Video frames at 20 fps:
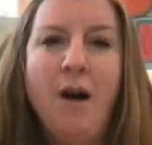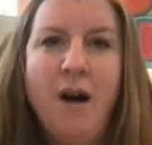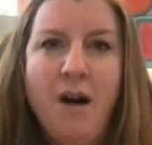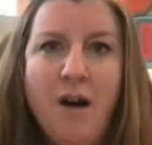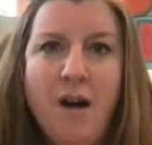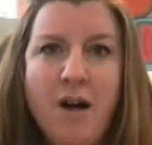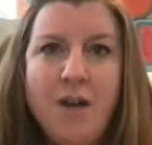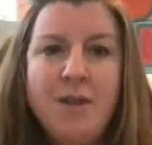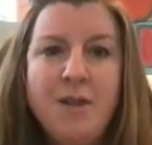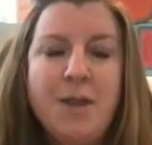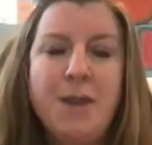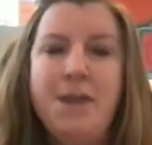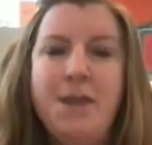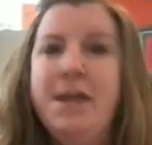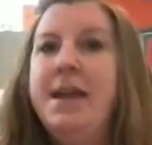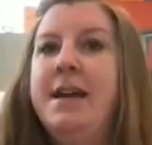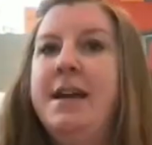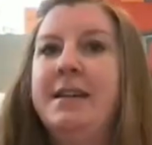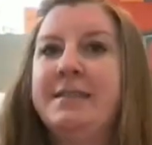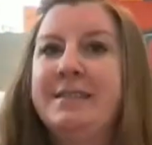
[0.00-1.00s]
all of the
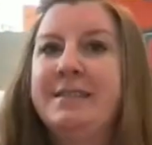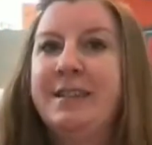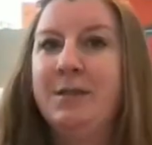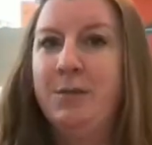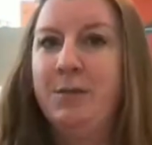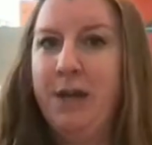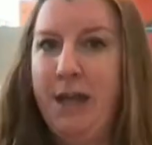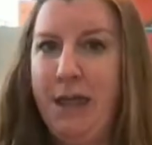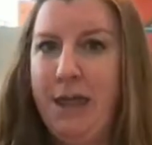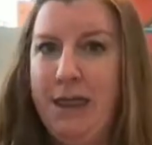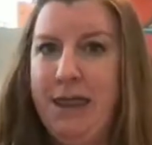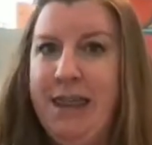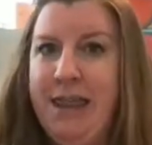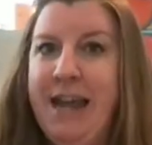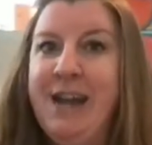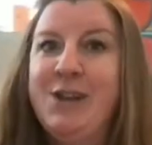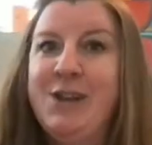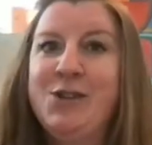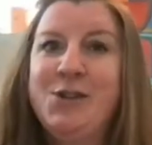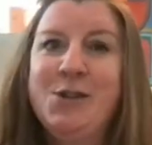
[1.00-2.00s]
things that we
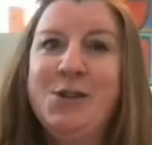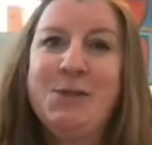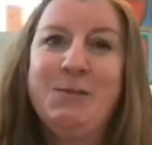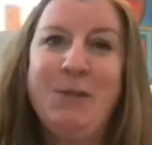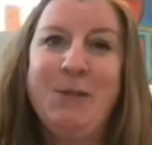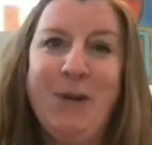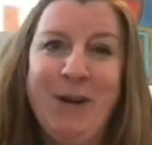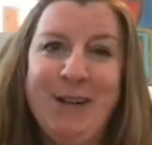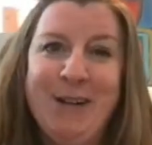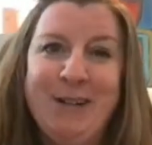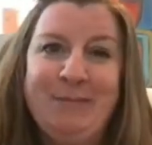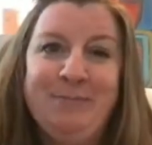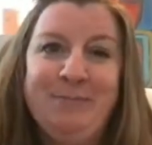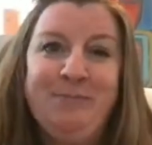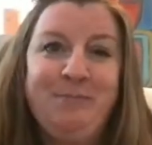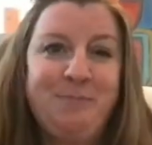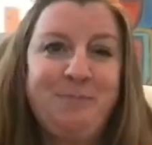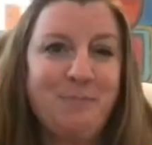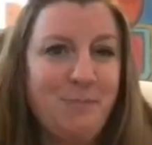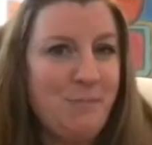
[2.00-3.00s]
think should work
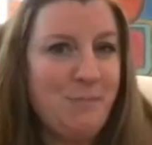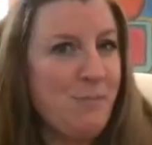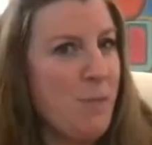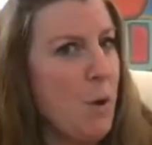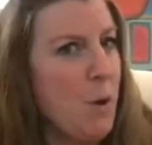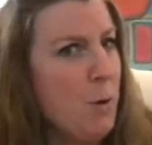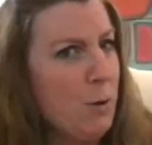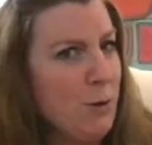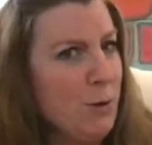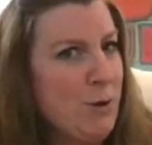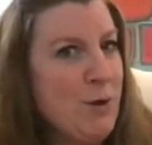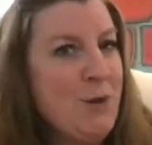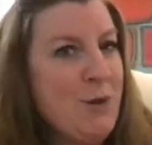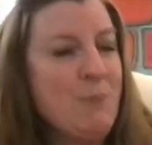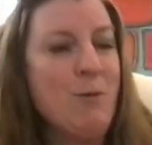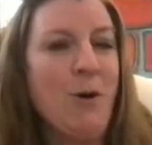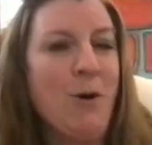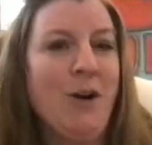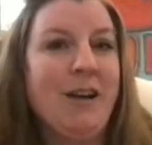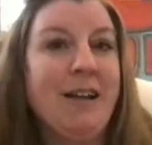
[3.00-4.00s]
or
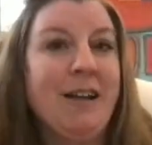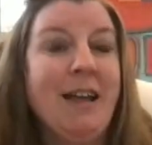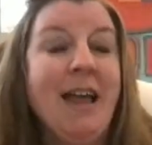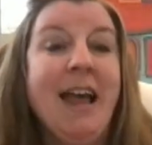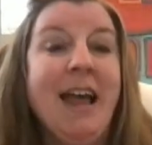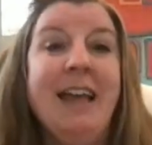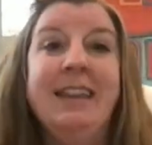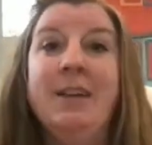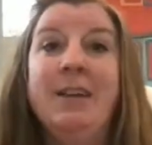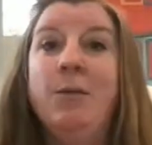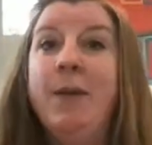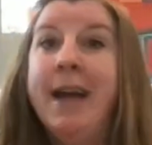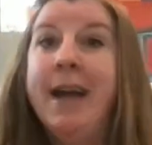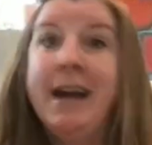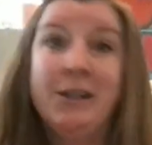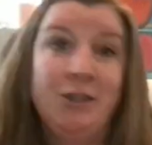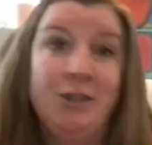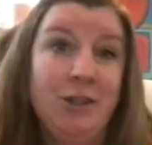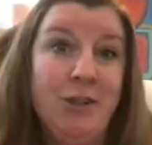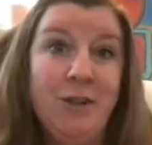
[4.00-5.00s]
could work that we
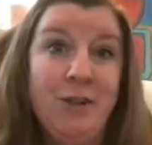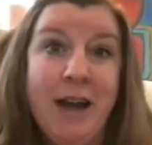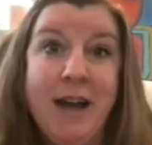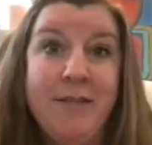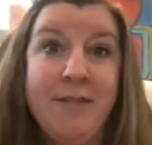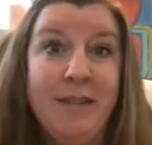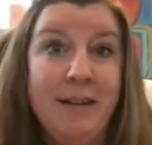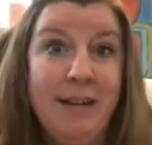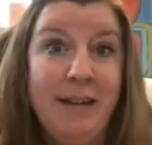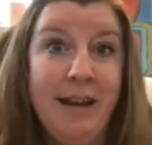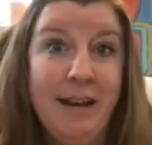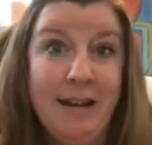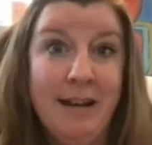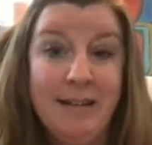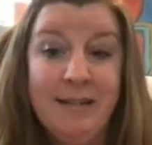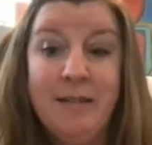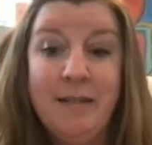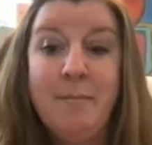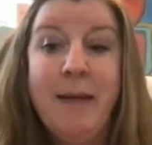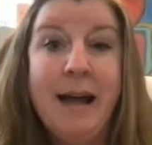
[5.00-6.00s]
actually don't have the data
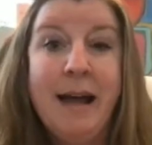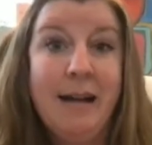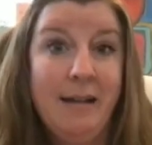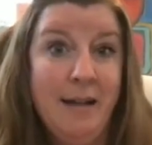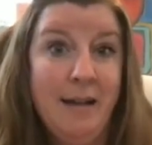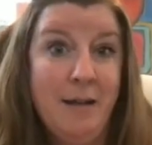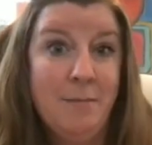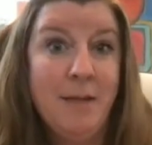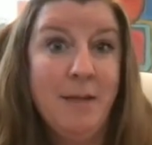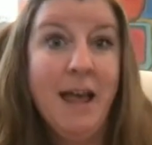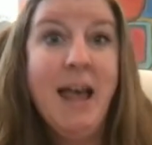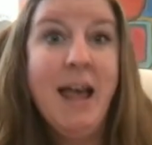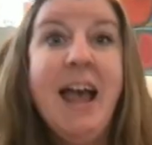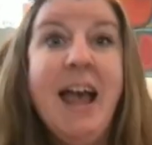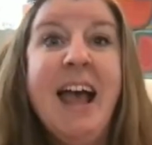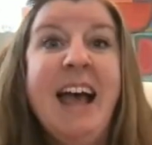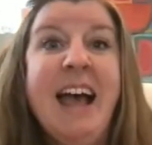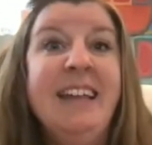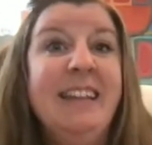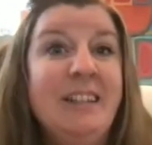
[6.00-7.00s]
to back it up?
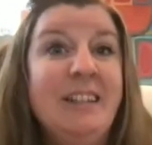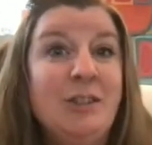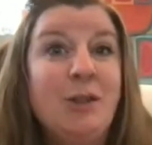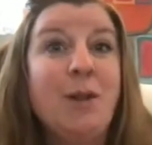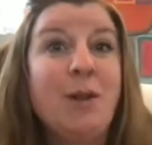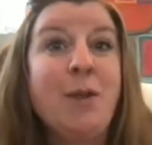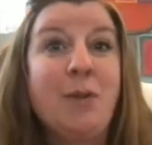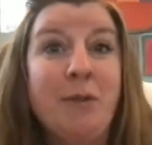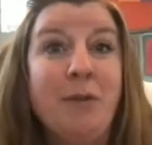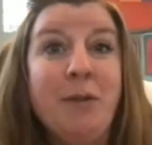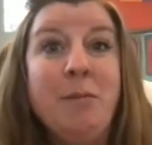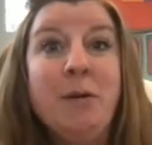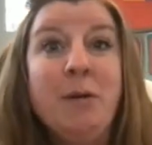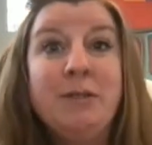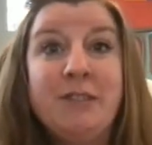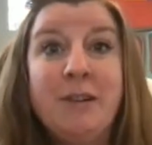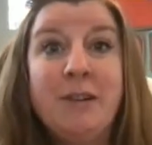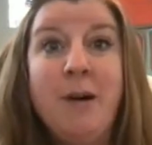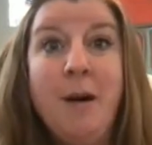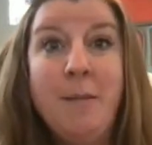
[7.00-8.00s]
And these are the 3
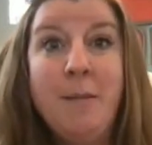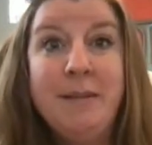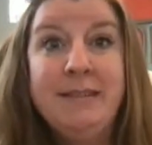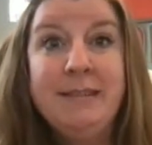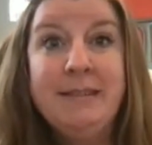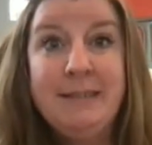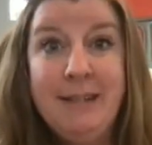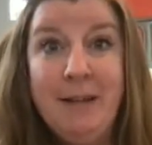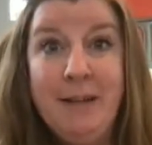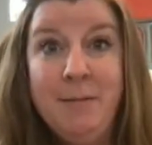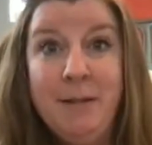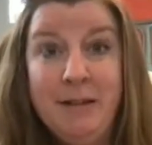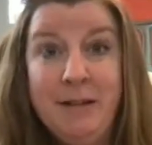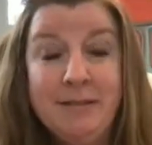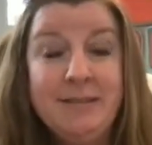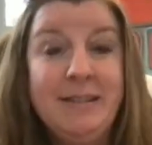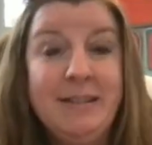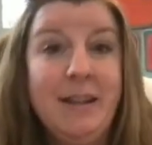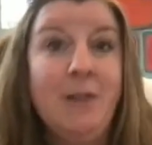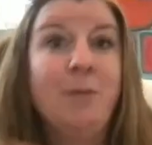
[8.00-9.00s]
most common
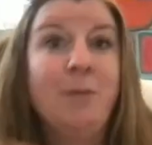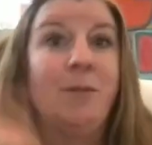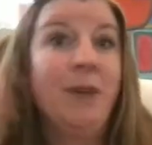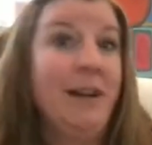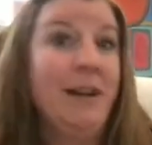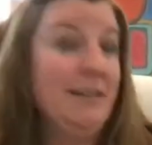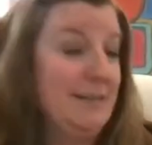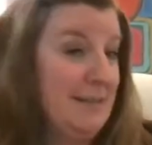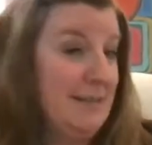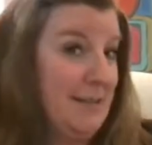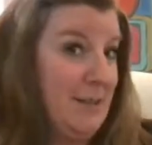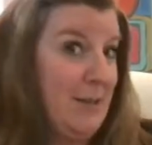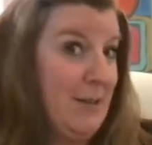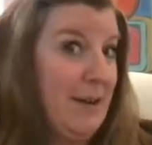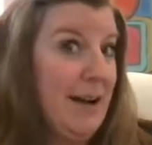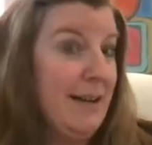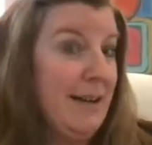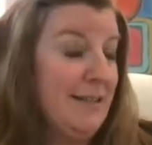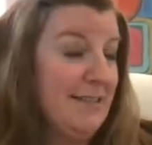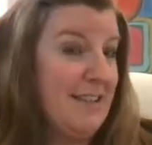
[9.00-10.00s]
statements that raise the little
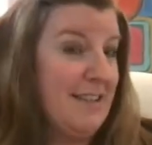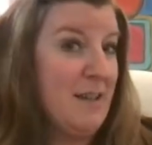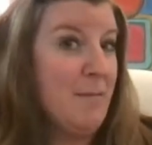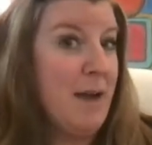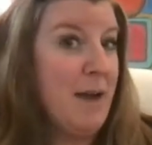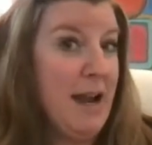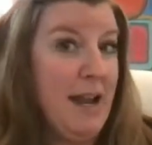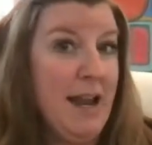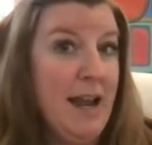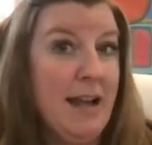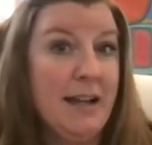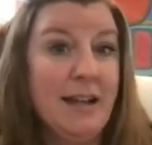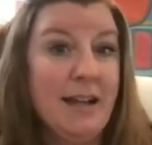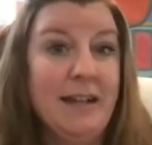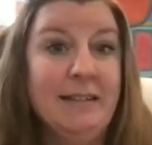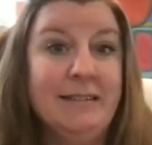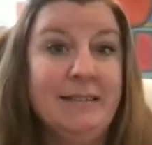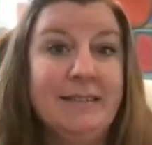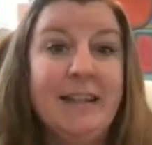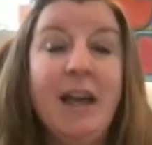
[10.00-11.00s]
hairs on my neck
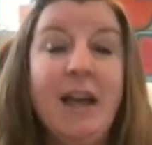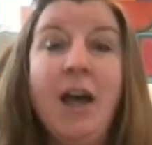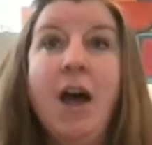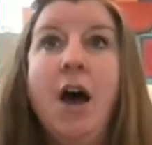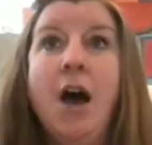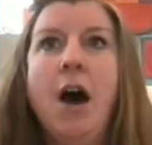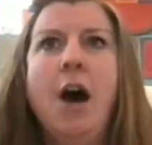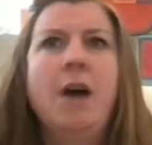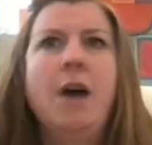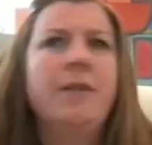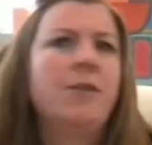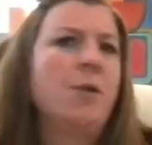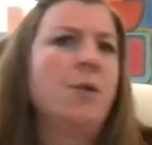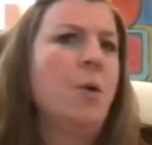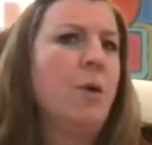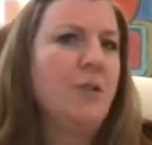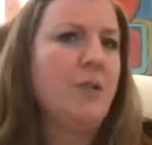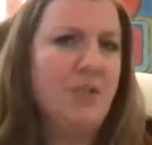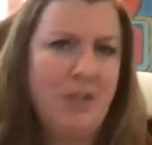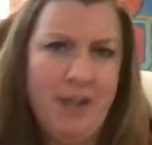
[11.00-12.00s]
is, of
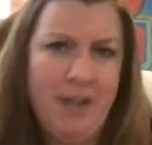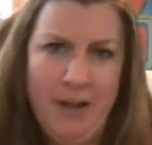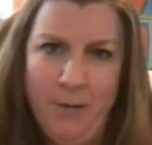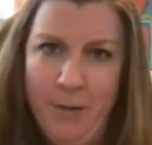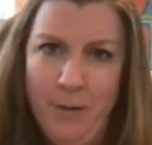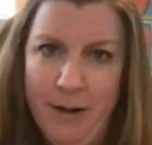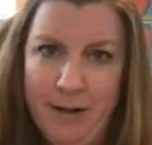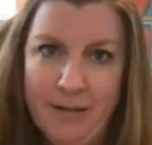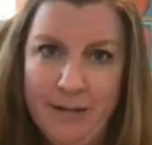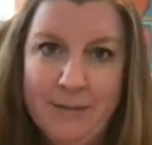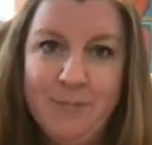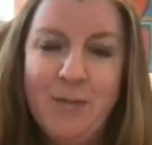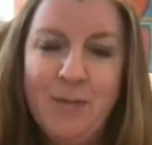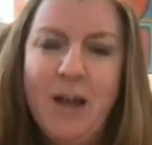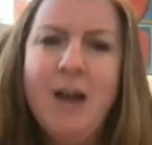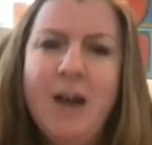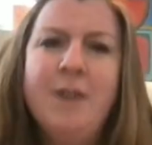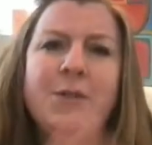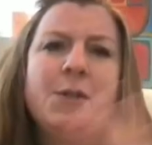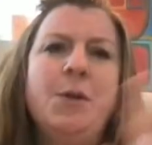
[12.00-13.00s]
course they will.
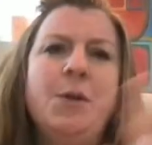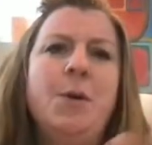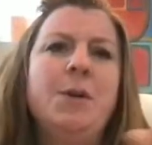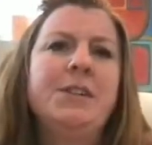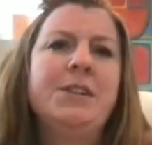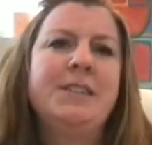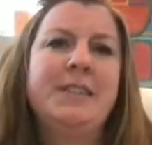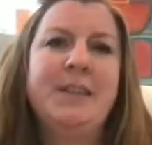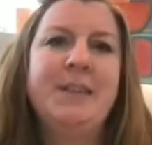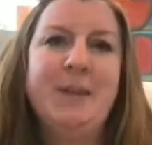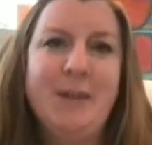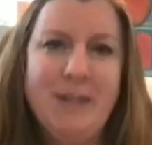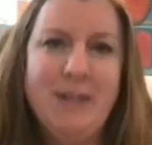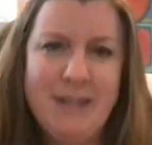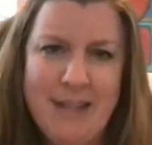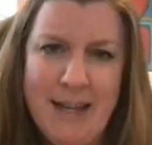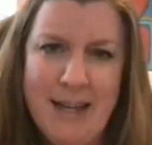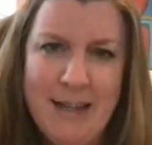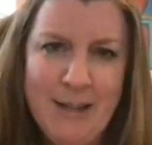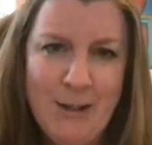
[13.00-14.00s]
Of course they'll
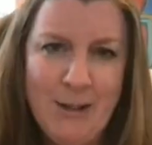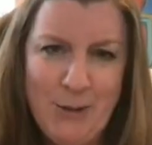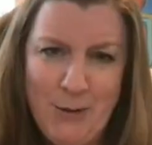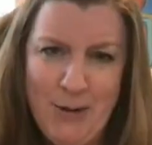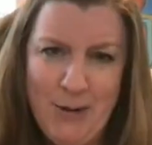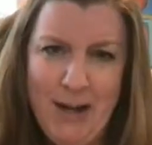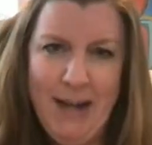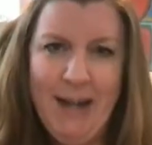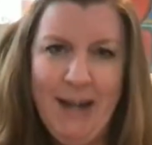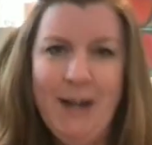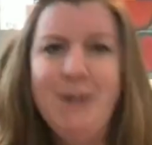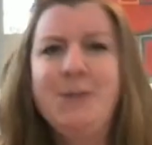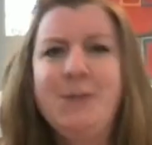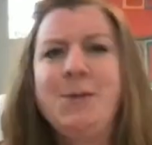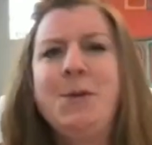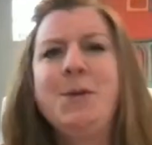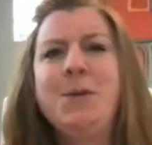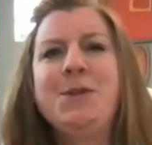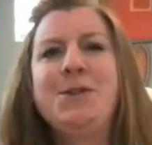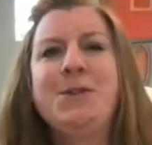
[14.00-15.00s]
attend the training. Of
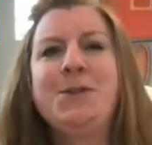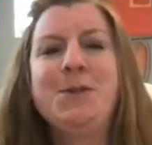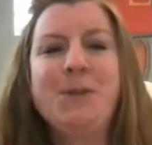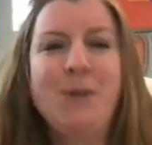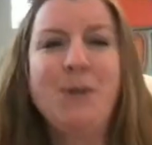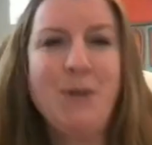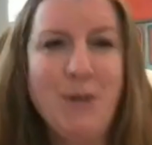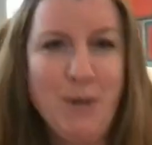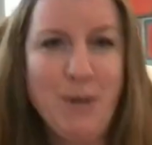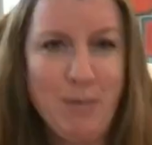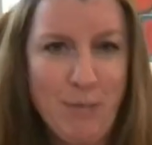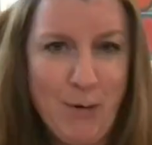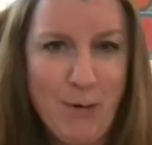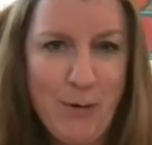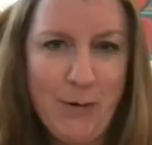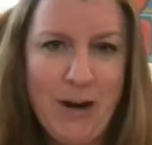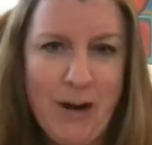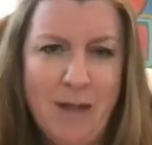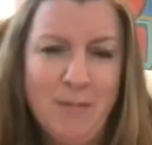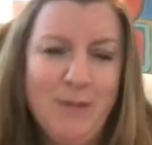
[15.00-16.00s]
course they'll go to the
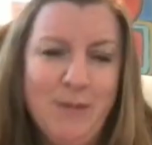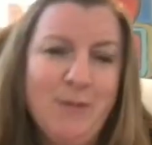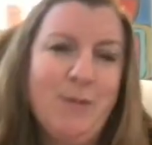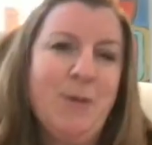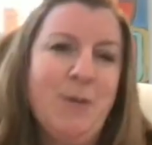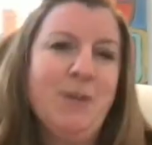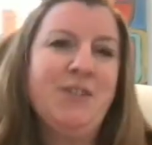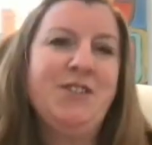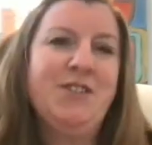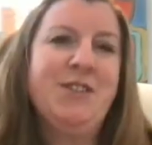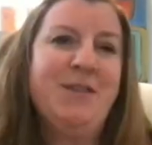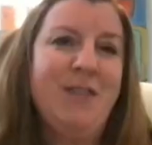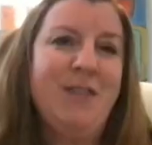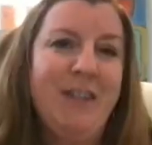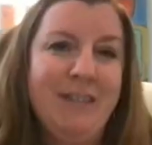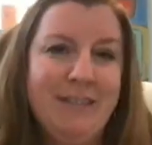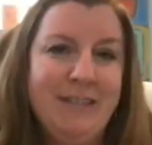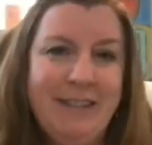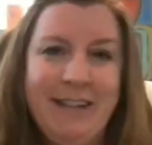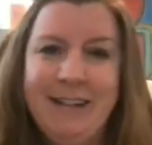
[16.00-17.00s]
program. Of course they'll
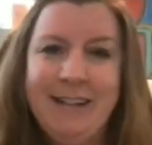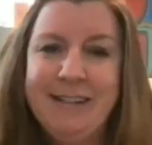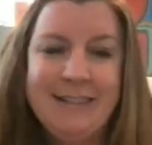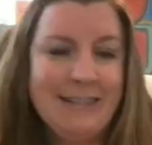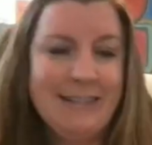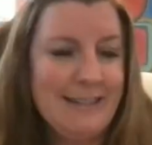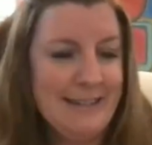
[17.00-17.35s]
volunteer.